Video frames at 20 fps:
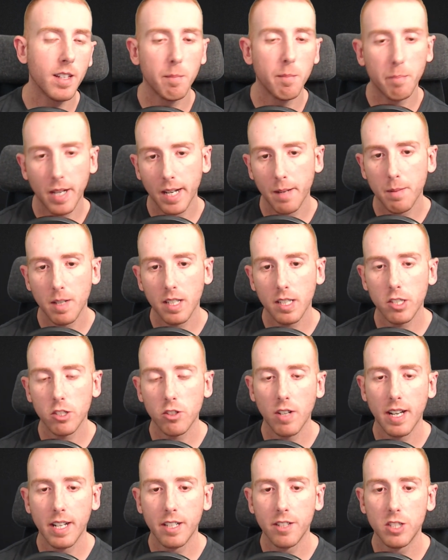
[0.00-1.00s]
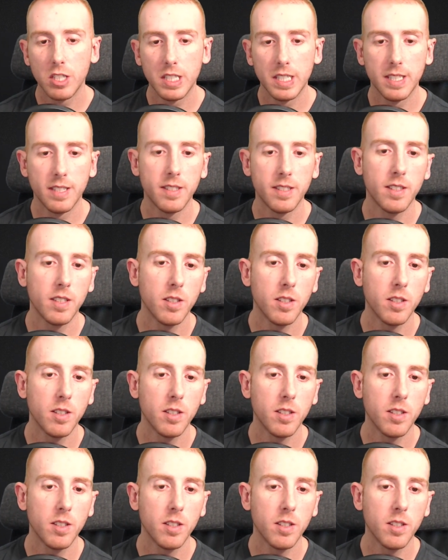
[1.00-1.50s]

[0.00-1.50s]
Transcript: buy box strategies.